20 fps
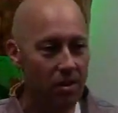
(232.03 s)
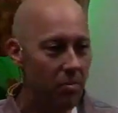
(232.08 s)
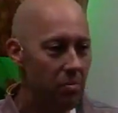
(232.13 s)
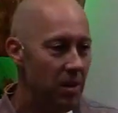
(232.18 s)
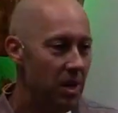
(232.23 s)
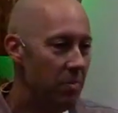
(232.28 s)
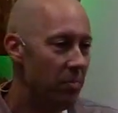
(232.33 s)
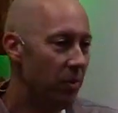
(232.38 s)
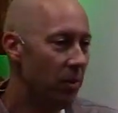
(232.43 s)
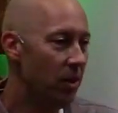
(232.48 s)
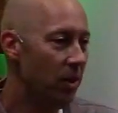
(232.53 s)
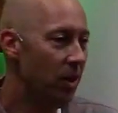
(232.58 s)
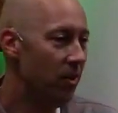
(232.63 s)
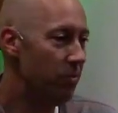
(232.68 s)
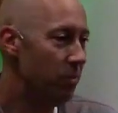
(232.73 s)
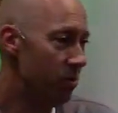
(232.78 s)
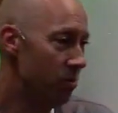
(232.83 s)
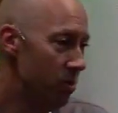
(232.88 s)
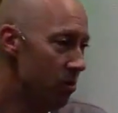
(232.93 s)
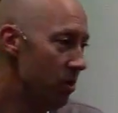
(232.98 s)
people of
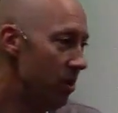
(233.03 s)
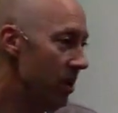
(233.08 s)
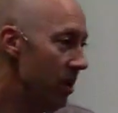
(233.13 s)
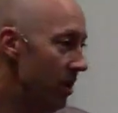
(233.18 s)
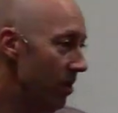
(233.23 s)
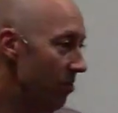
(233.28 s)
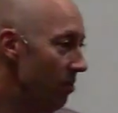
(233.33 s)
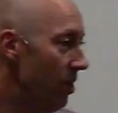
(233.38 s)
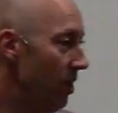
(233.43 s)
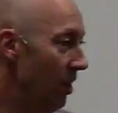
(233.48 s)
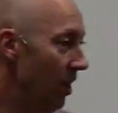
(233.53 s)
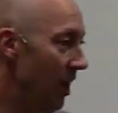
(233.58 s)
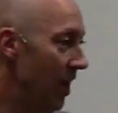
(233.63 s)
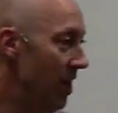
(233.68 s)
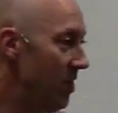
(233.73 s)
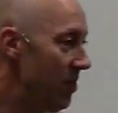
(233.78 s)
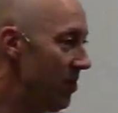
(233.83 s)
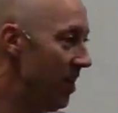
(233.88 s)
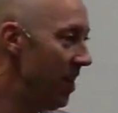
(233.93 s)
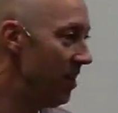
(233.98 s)
Perugia
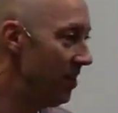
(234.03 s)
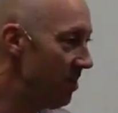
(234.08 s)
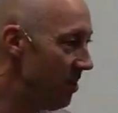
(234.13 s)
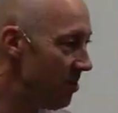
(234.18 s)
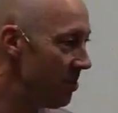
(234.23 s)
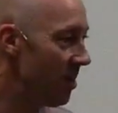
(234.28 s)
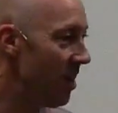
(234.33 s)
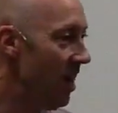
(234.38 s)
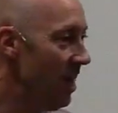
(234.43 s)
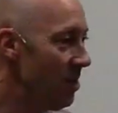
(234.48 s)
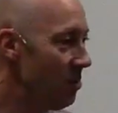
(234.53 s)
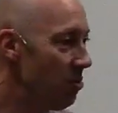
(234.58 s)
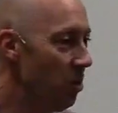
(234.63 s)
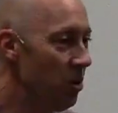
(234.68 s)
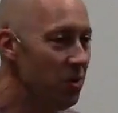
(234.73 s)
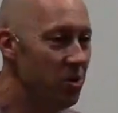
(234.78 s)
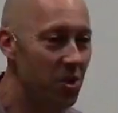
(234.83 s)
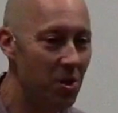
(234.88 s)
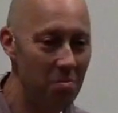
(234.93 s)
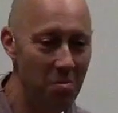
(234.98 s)
realized that this guy's worth
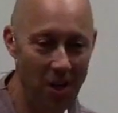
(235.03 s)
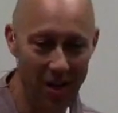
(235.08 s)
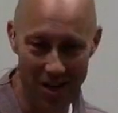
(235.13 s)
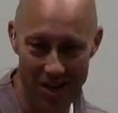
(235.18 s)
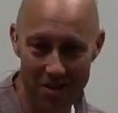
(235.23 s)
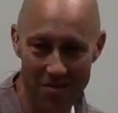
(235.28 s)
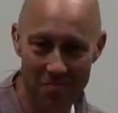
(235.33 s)
some money.